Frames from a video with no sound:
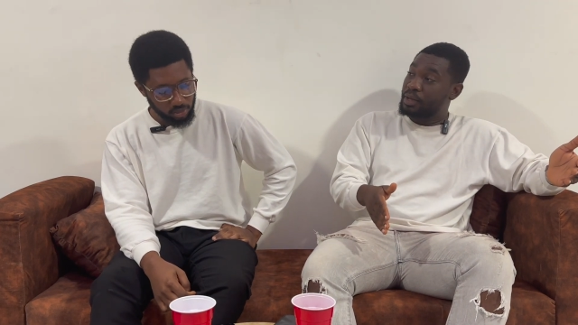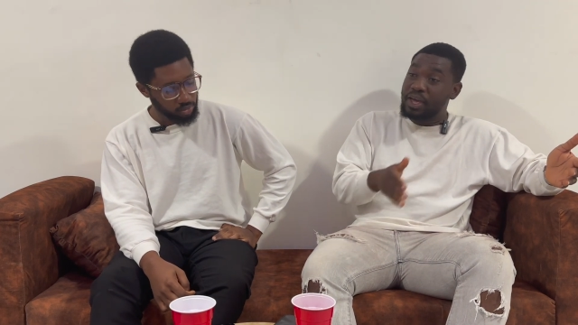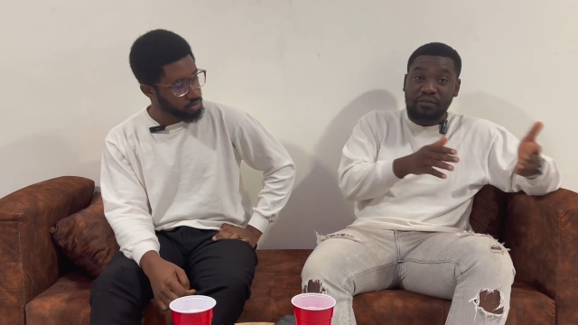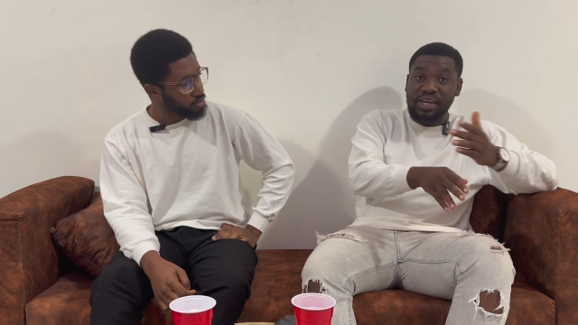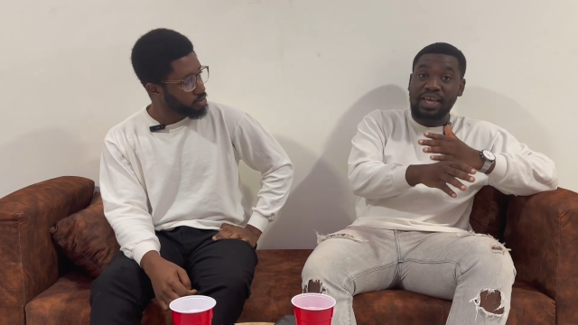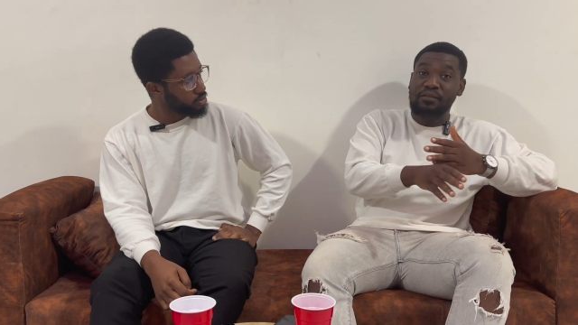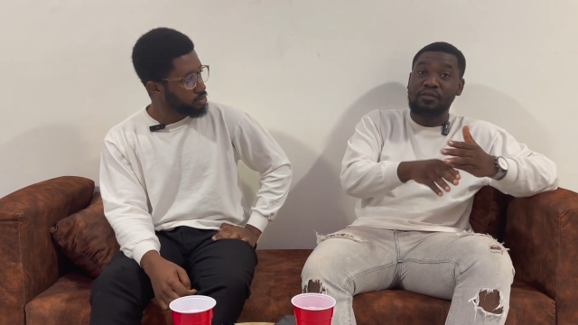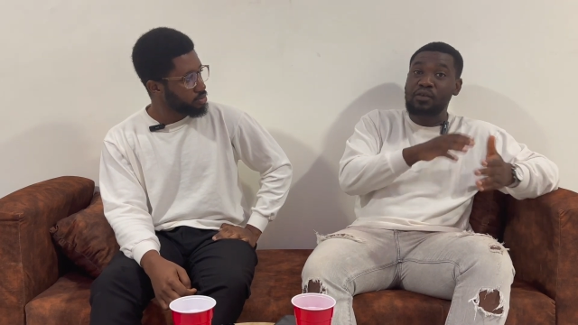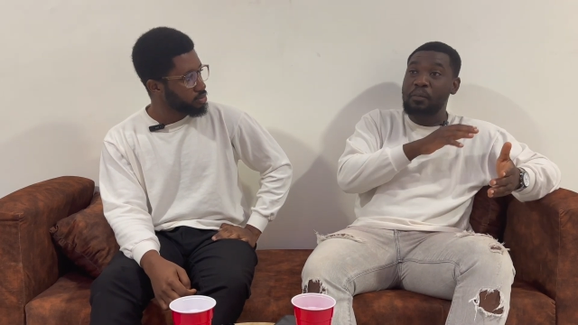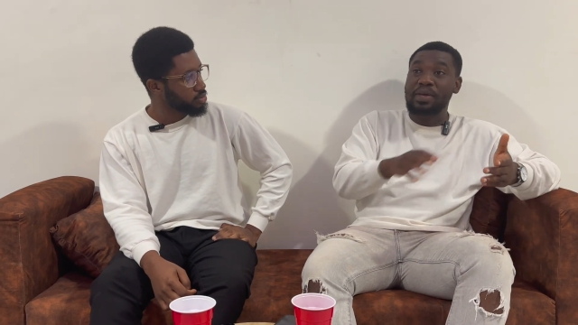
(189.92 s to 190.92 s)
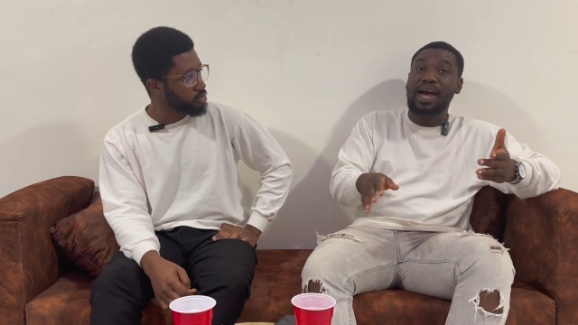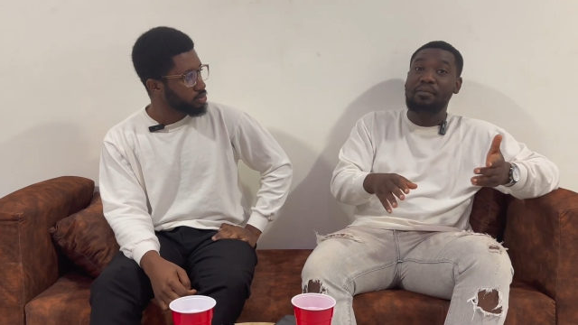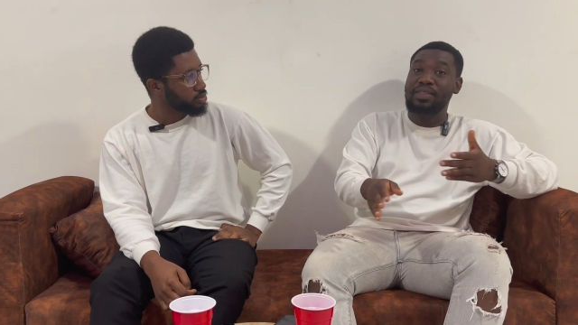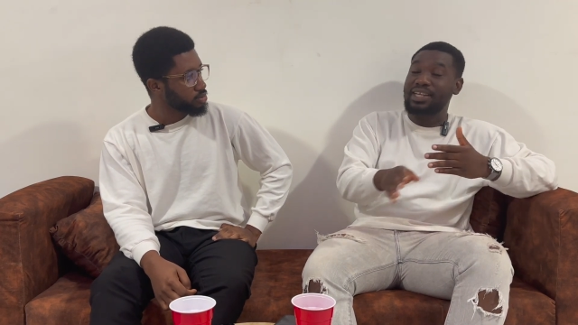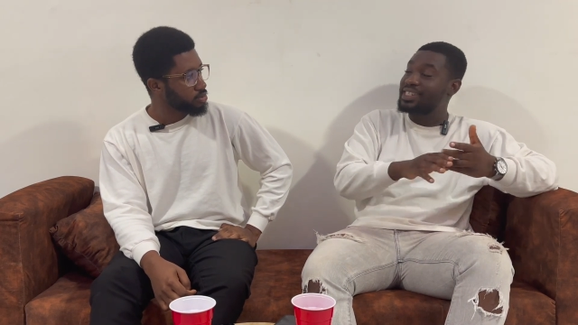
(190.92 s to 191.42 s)
Speaker 1: even if, if not be
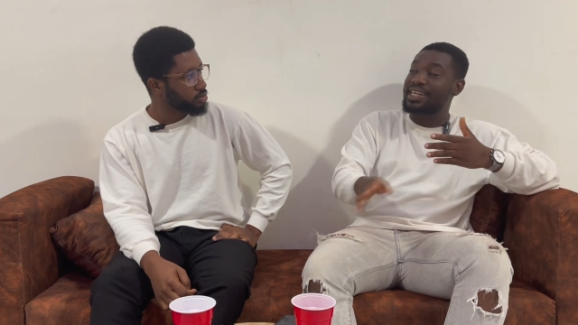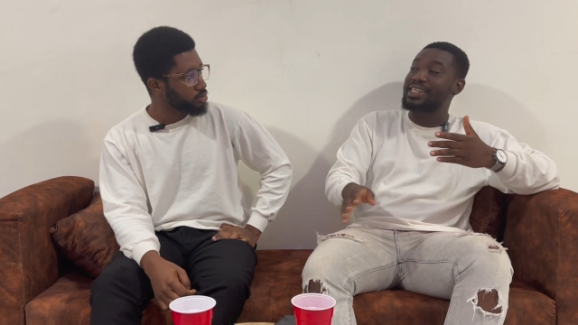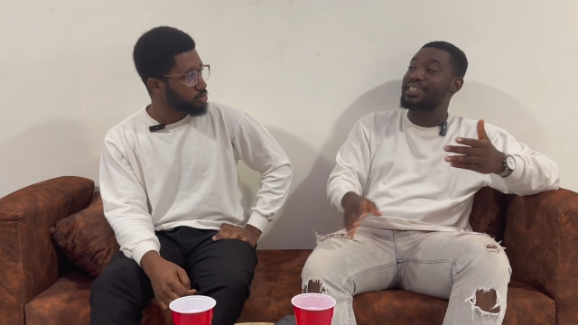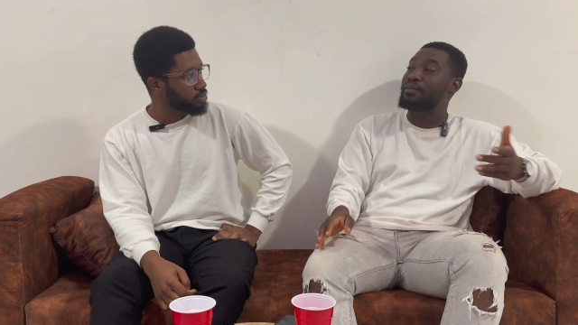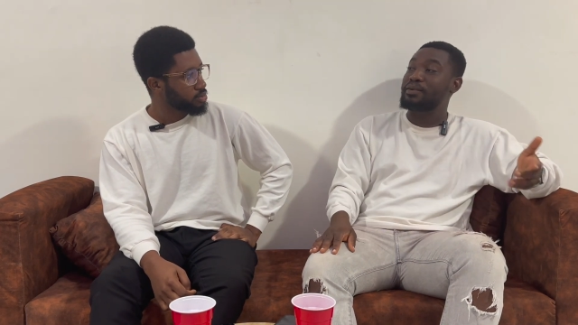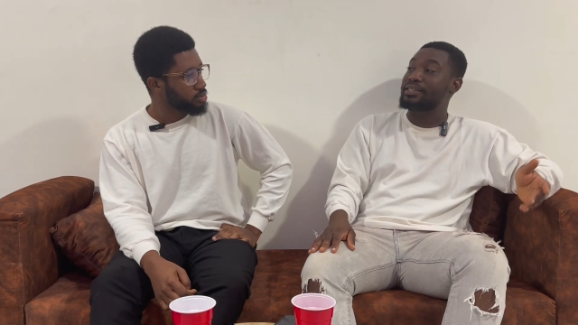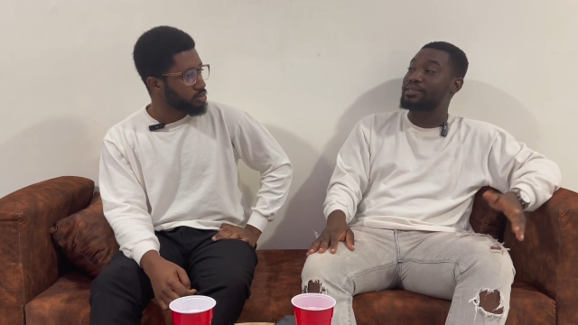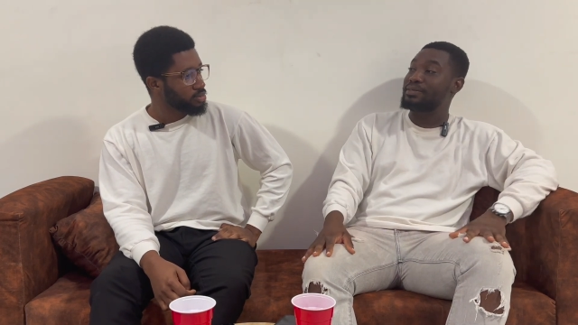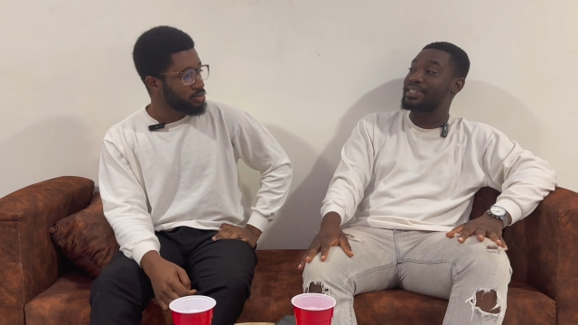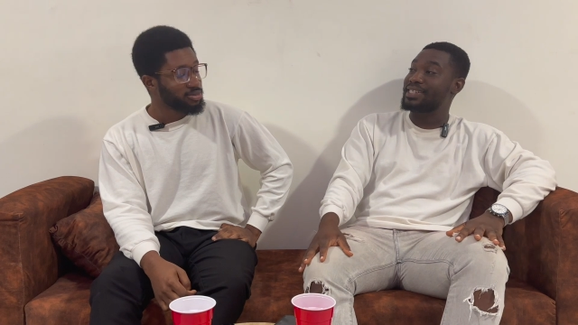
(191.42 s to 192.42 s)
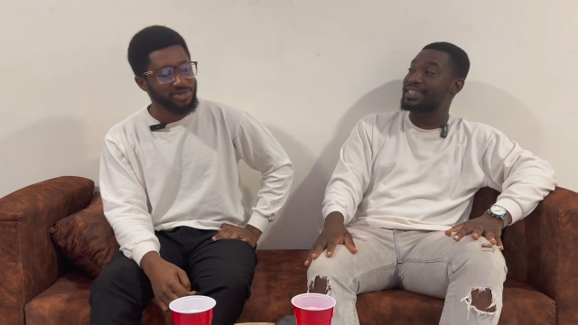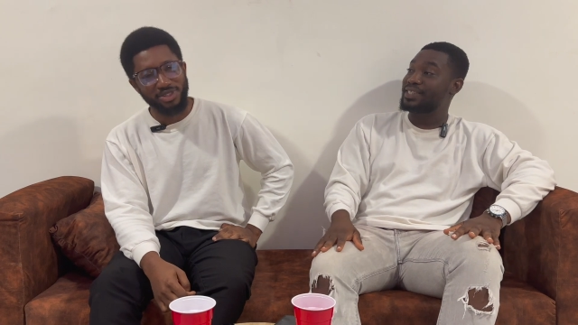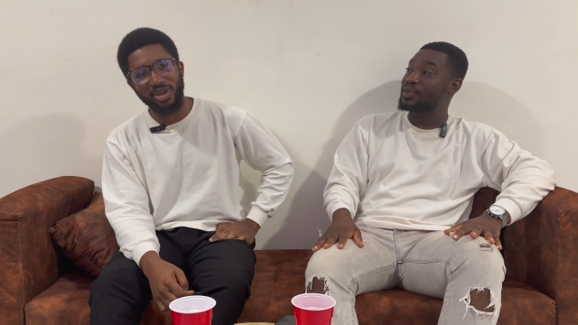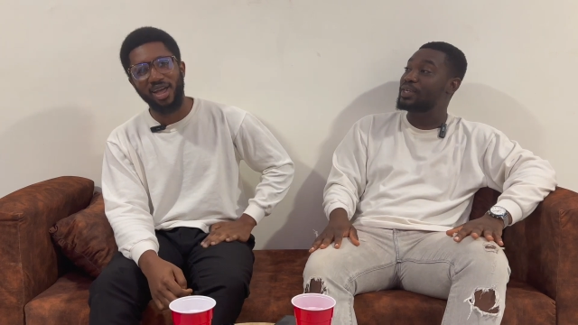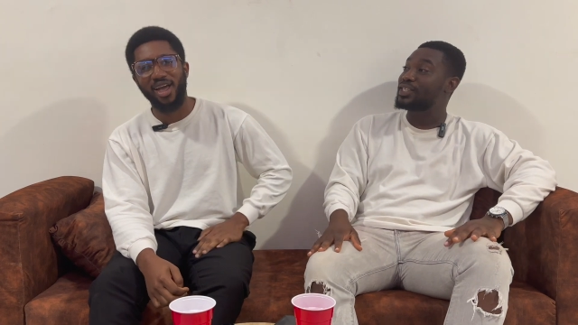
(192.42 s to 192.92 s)
up there, take the championship this
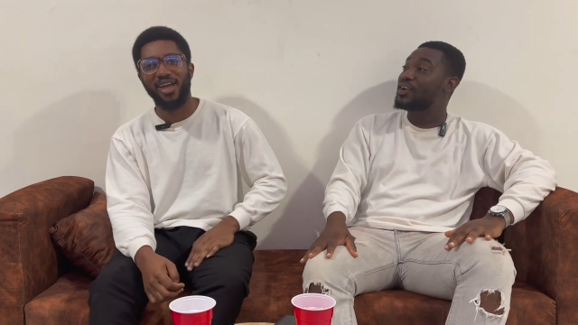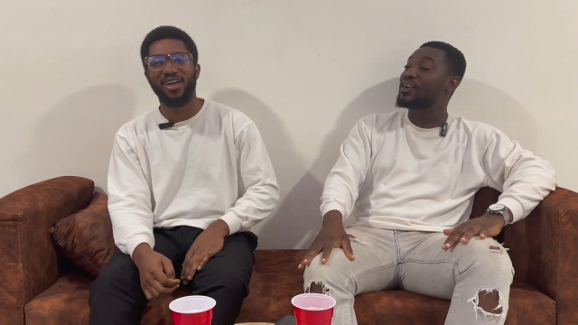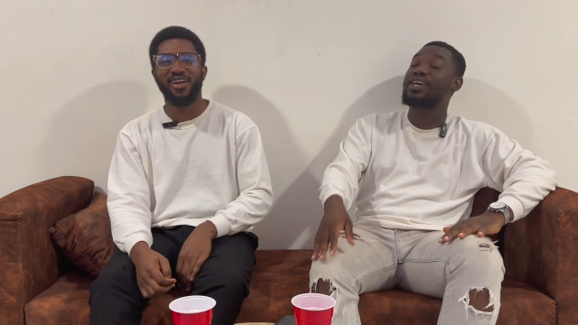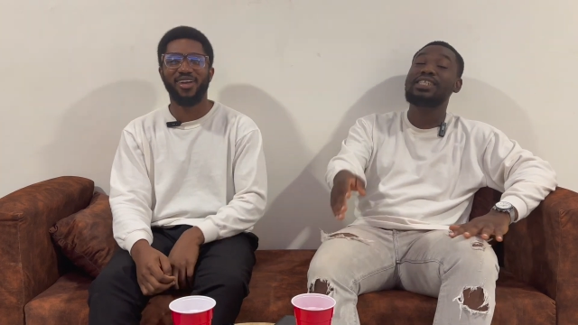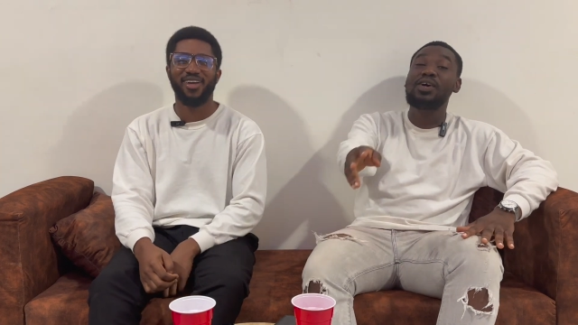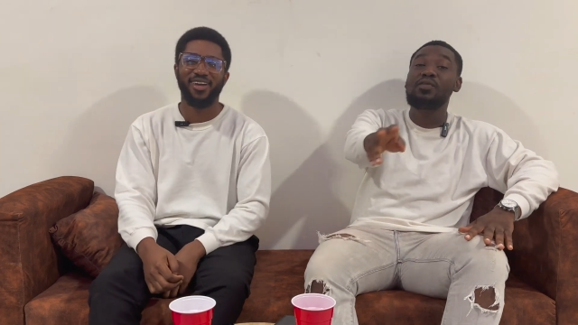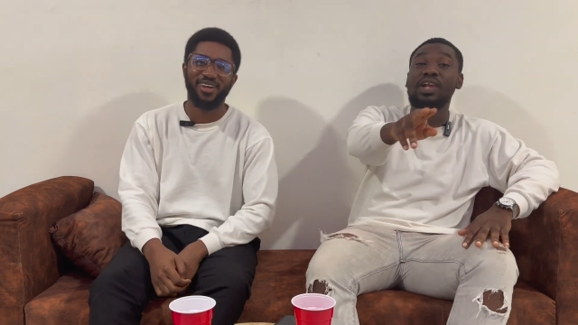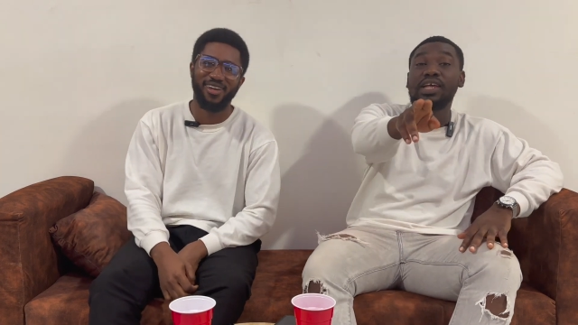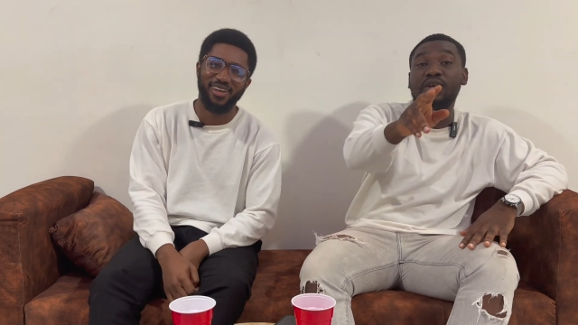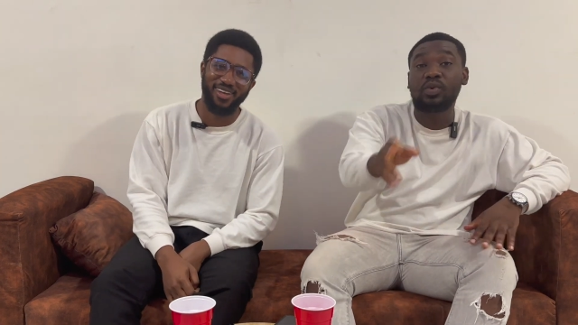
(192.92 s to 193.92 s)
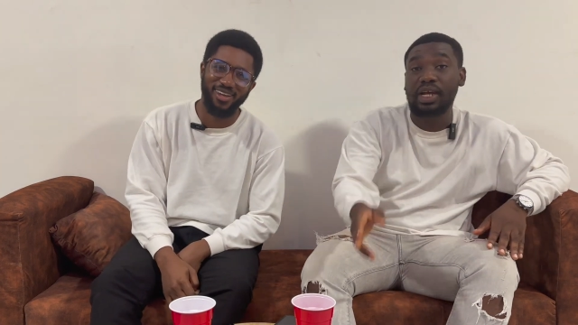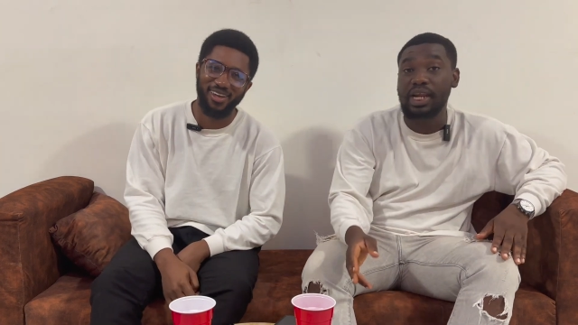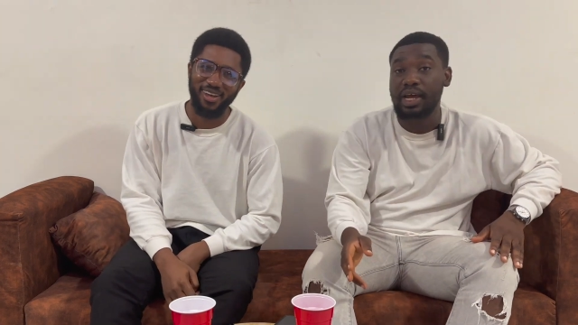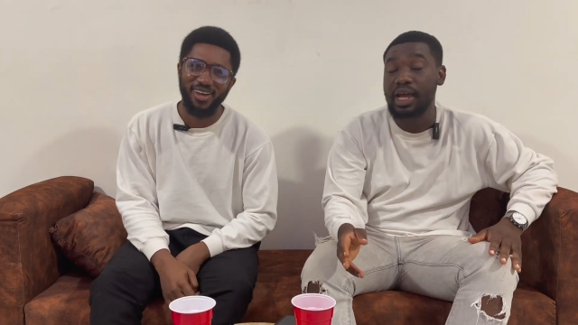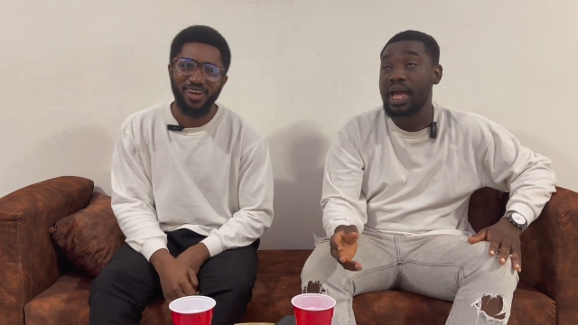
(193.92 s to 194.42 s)
season because, they really do need
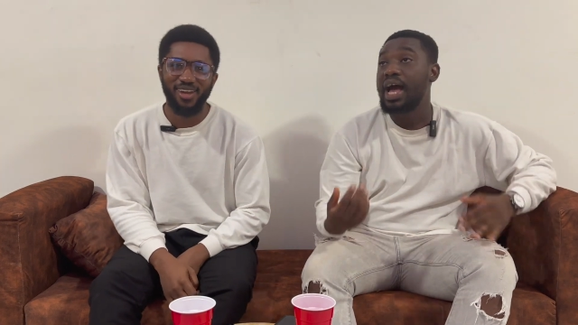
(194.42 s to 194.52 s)
it.